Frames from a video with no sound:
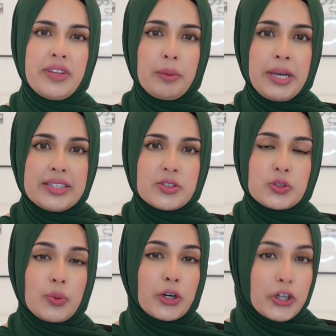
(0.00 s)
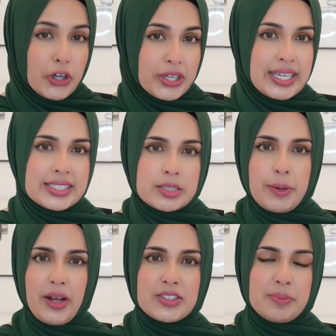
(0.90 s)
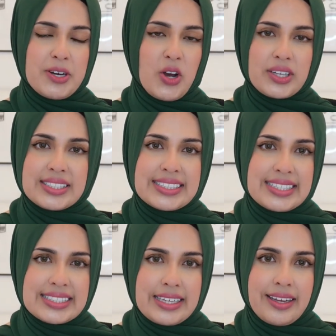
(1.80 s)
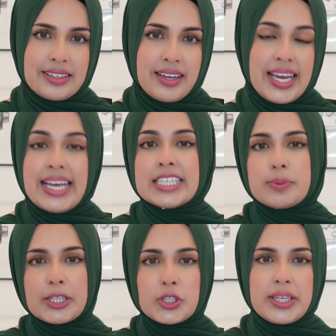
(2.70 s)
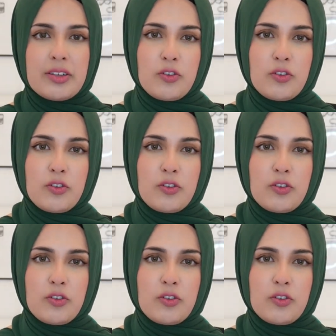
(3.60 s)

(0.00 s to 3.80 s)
Their pacers were good in spells, but not consistent, especially in the